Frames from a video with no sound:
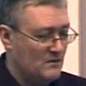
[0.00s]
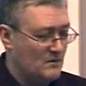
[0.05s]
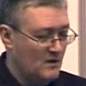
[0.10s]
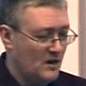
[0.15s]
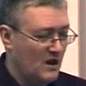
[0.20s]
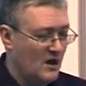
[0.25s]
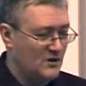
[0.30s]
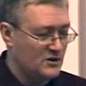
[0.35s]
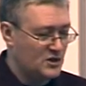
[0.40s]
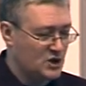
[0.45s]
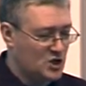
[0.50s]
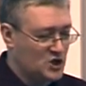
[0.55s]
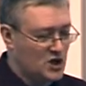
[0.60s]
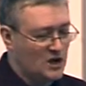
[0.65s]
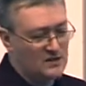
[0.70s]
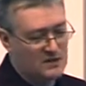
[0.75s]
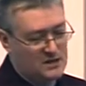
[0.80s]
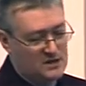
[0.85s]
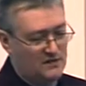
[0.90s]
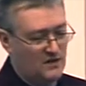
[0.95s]
Large
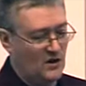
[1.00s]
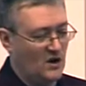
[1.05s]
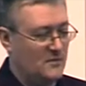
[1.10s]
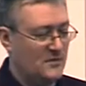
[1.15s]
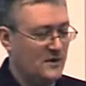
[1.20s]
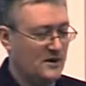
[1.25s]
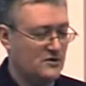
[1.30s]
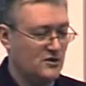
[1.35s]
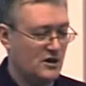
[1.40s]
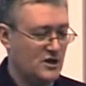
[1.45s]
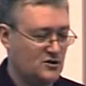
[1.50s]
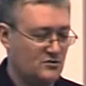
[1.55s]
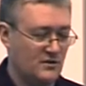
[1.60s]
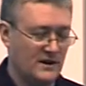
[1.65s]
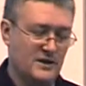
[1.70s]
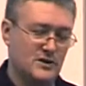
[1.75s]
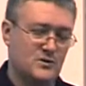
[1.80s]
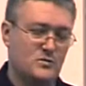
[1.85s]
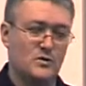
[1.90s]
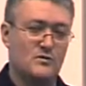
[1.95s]
chunks of the IP address
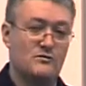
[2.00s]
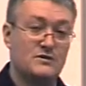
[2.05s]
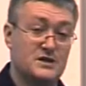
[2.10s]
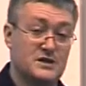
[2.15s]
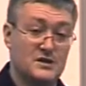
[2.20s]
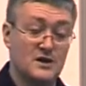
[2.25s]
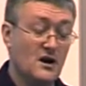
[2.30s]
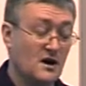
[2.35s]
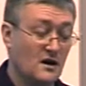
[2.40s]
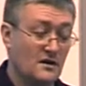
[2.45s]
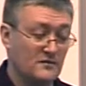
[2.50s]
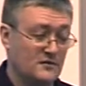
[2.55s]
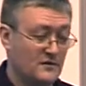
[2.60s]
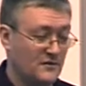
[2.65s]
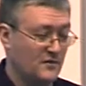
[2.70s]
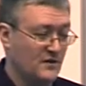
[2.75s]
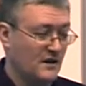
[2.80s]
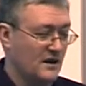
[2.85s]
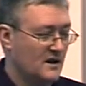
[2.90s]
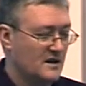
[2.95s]
range were reserved
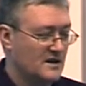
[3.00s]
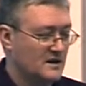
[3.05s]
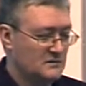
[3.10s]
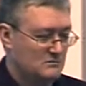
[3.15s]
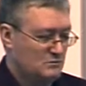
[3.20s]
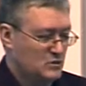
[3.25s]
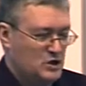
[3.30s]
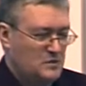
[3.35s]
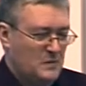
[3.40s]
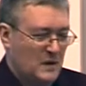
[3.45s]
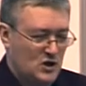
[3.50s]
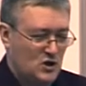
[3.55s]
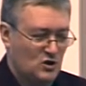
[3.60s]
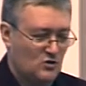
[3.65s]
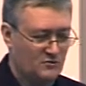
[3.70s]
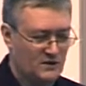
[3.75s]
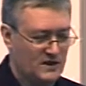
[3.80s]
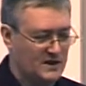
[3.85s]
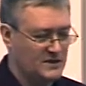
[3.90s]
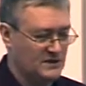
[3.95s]
for
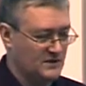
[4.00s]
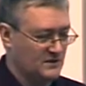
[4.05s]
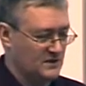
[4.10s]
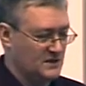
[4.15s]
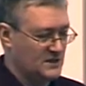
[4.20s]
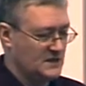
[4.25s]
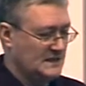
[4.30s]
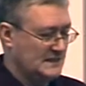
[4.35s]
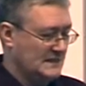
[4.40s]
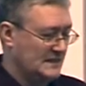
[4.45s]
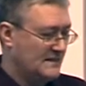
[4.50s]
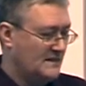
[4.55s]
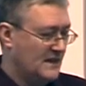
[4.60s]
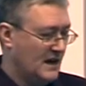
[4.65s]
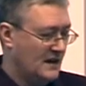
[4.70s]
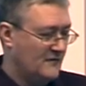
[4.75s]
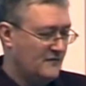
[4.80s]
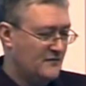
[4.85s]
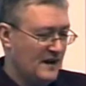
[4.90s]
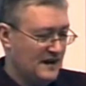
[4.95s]
special reasons.
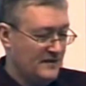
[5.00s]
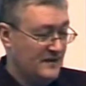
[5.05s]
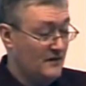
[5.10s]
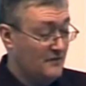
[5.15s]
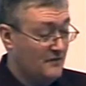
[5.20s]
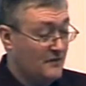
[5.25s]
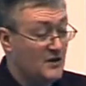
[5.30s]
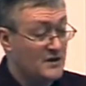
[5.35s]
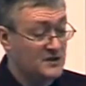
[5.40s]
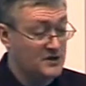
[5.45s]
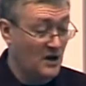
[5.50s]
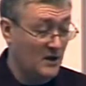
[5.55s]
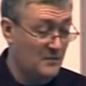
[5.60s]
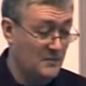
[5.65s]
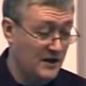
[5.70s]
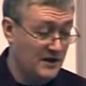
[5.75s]
And in fact, that first IP